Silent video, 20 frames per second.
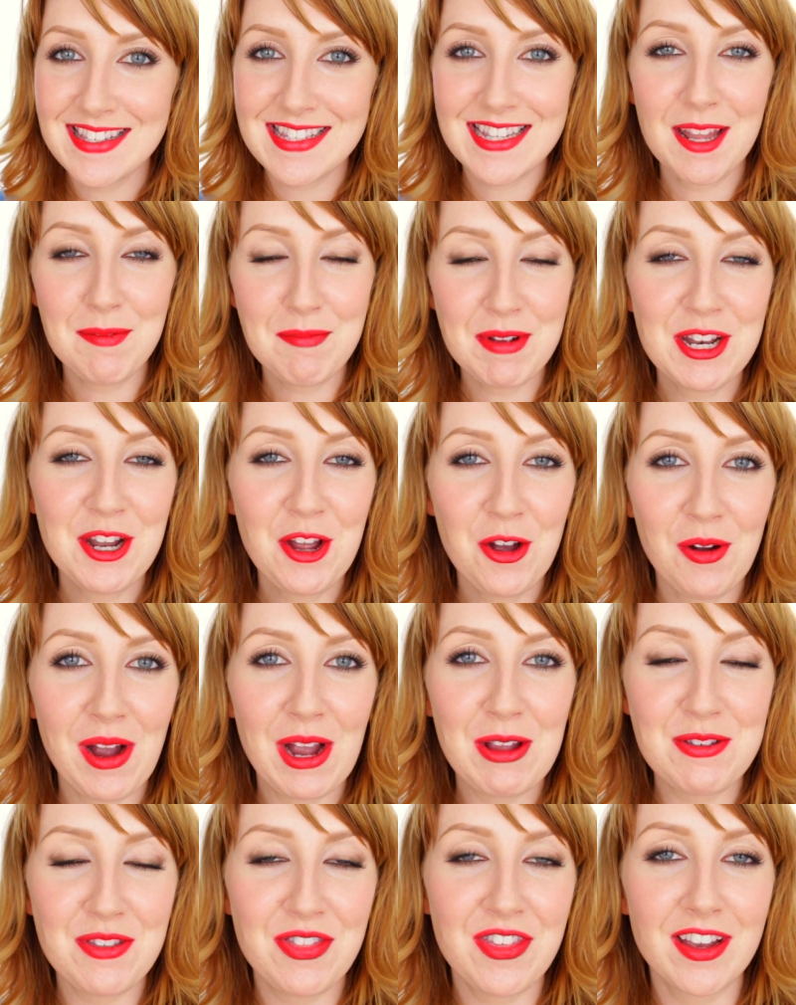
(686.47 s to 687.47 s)
So let me know
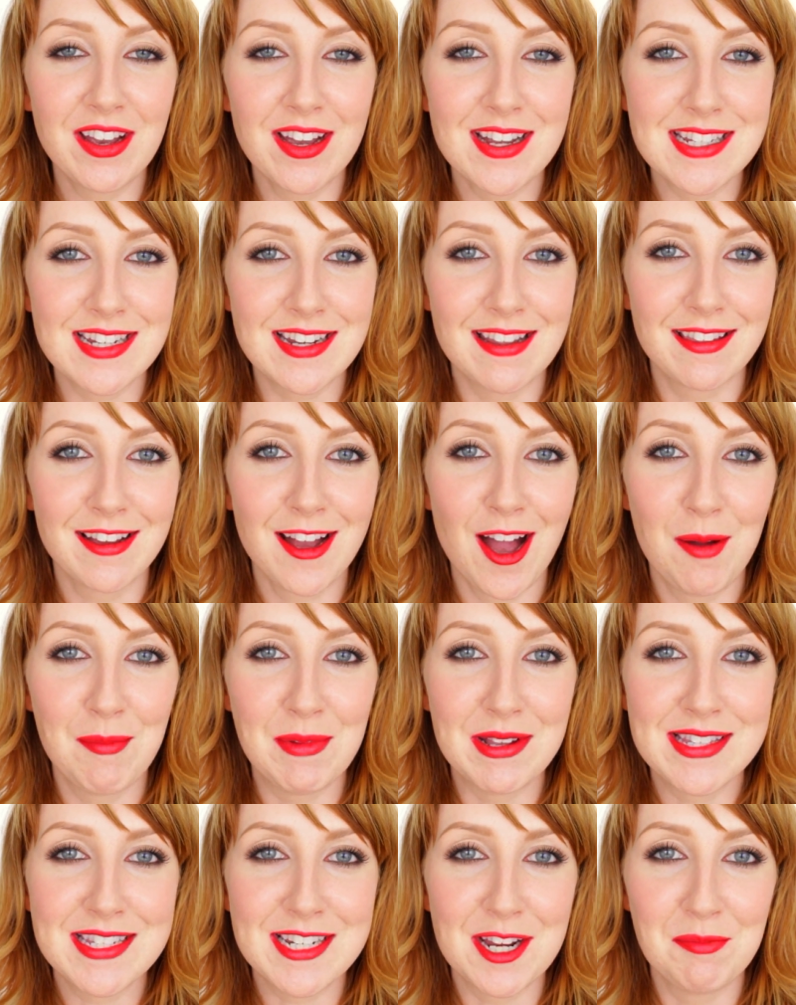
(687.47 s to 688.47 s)
how you think I did in the
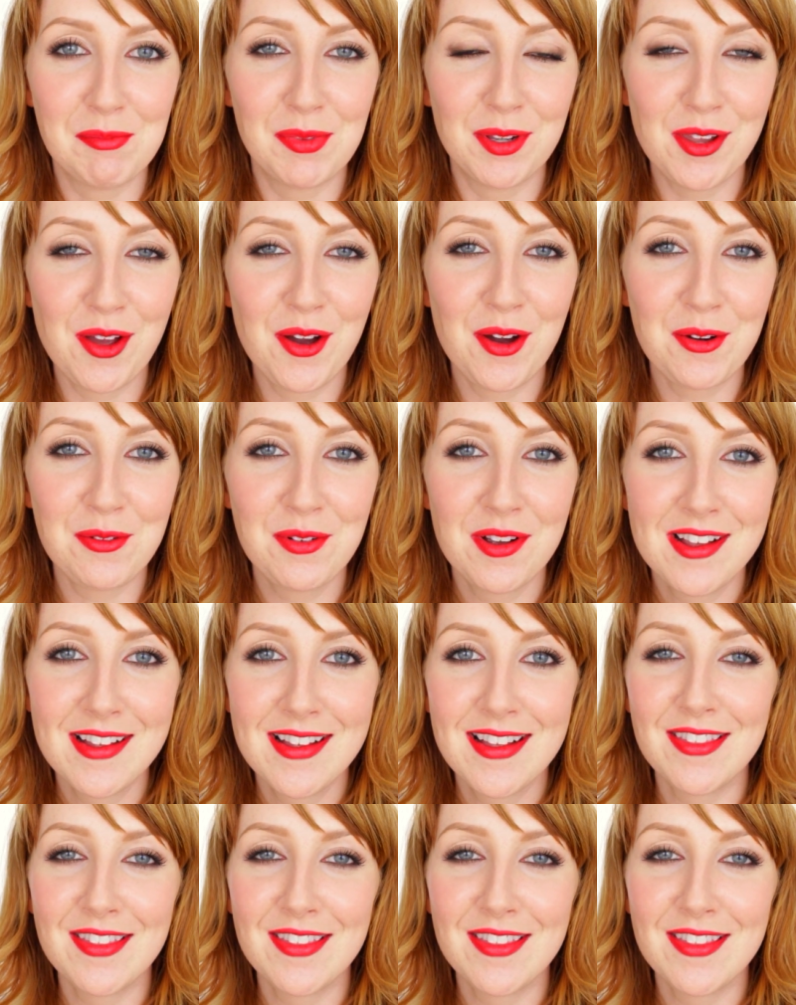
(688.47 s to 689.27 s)
comments down below.